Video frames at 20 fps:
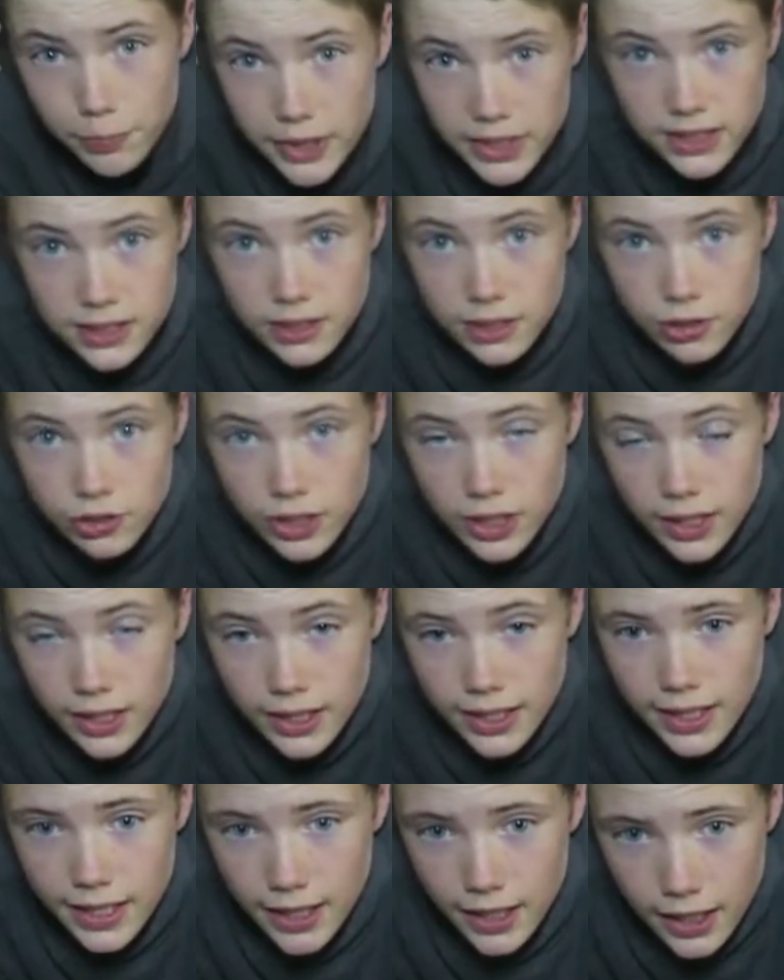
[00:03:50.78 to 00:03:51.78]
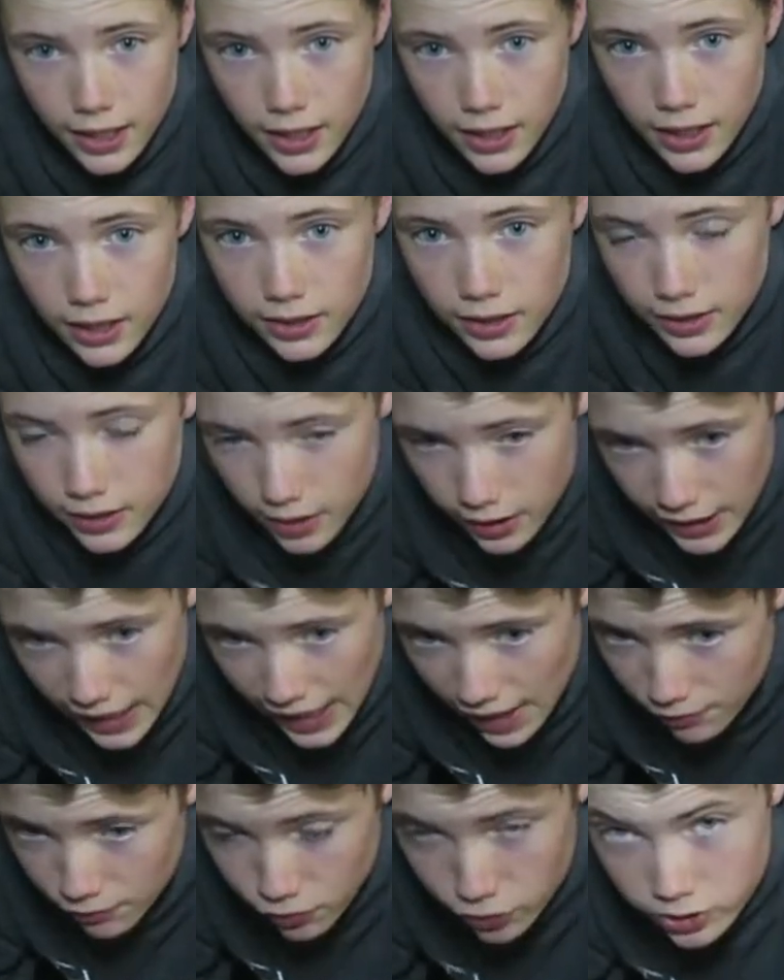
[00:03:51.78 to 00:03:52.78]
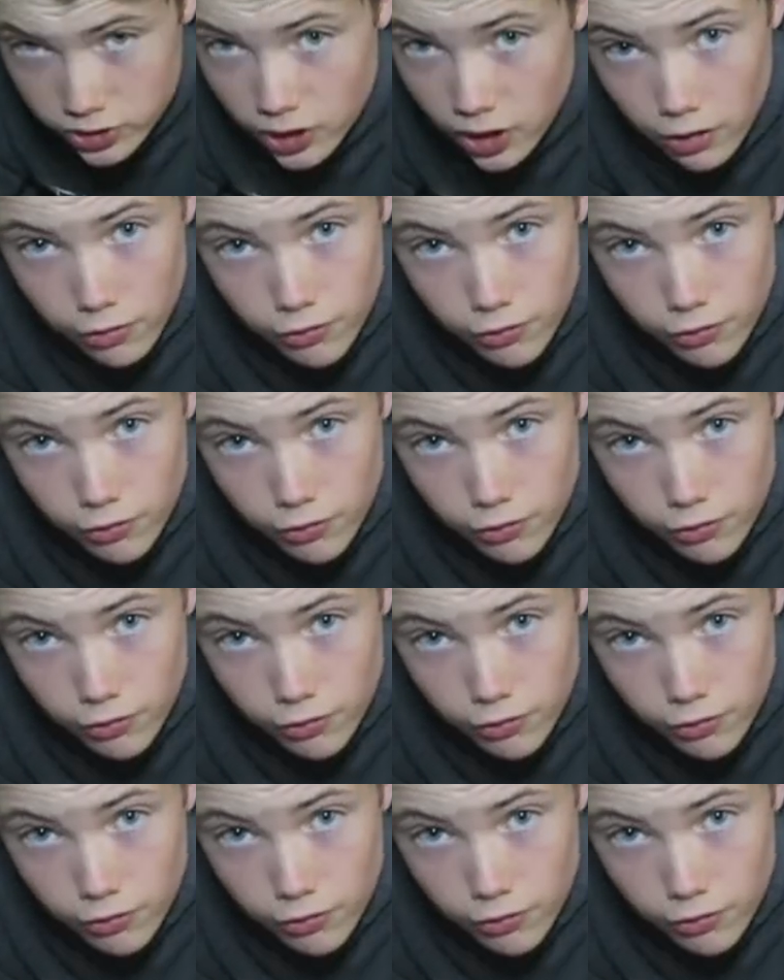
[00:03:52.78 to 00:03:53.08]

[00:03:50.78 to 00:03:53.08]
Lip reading: so basically we try to like kick it and like the cap falls